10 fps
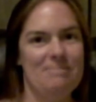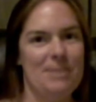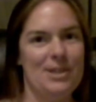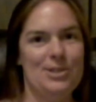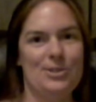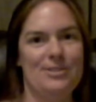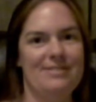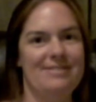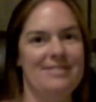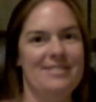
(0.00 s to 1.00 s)

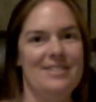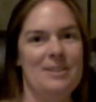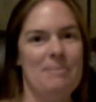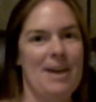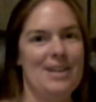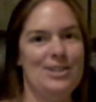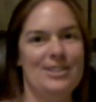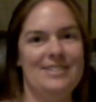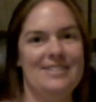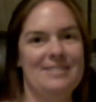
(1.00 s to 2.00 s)
pictured,
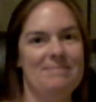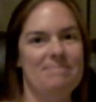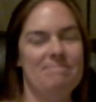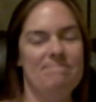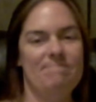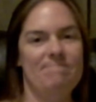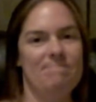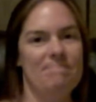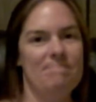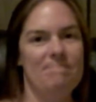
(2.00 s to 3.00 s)
imagined,
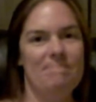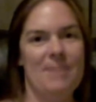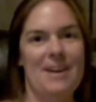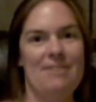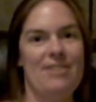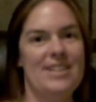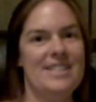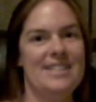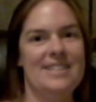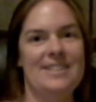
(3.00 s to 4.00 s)

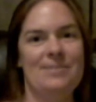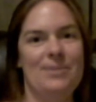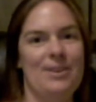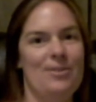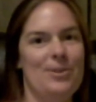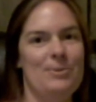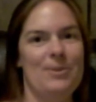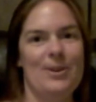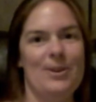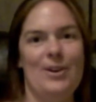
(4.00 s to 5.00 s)
manifested, whatever you
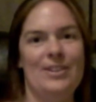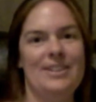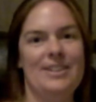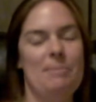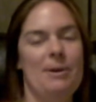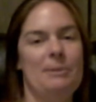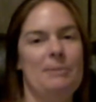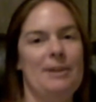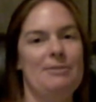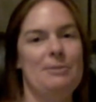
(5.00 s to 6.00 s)
want to call it, a better
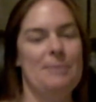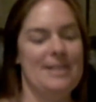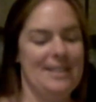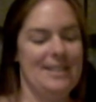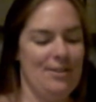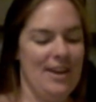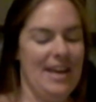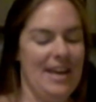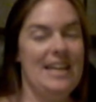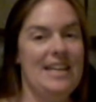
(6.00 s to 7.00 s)
man for myself.
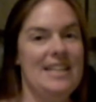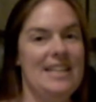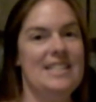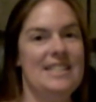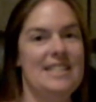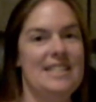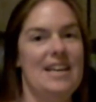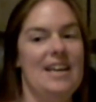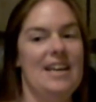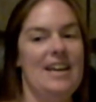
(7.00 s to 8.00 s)
He is
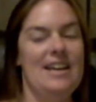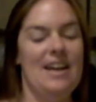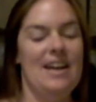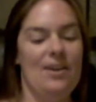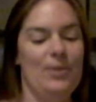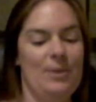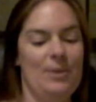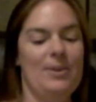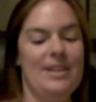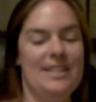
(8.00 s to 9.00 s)
not only
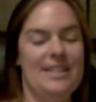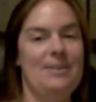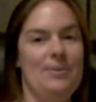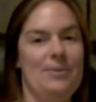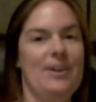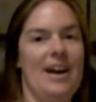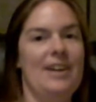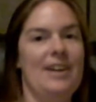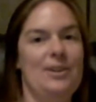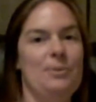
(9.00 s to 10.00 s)
is he what
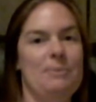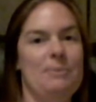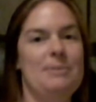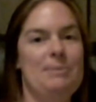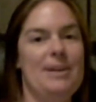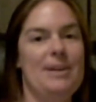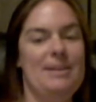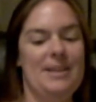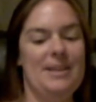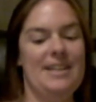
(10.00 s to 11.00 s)
I knew him to be,
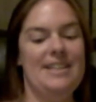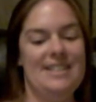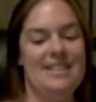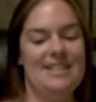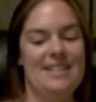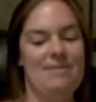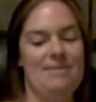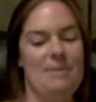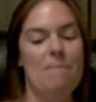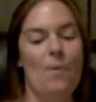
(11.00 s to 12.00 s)
but he is
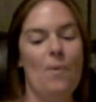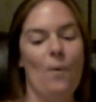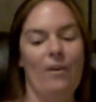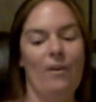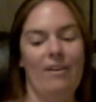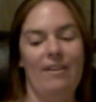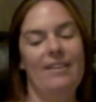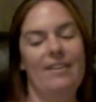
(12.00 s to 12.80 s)
even more.